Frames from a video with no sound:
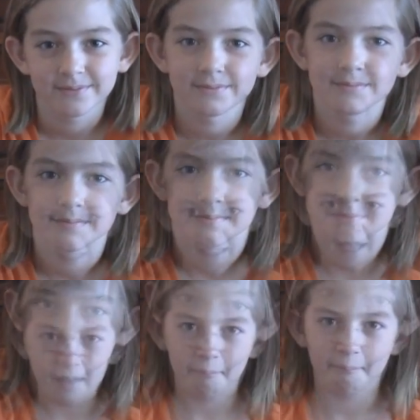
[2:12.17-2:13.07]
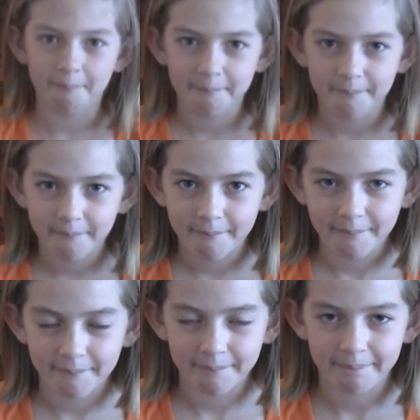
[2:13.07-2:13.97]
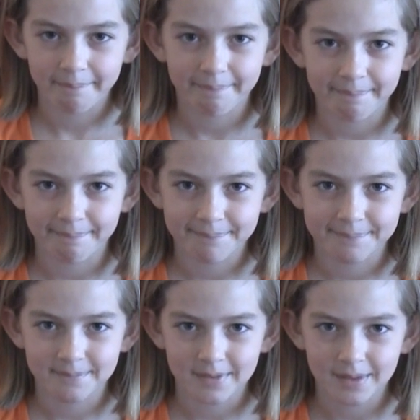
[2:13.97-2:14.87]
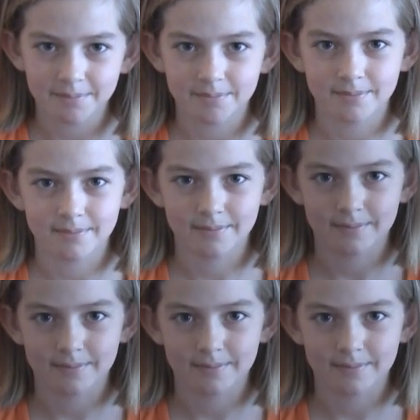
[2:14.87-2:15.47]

Ah, cool. All right. Thanks, Brooke.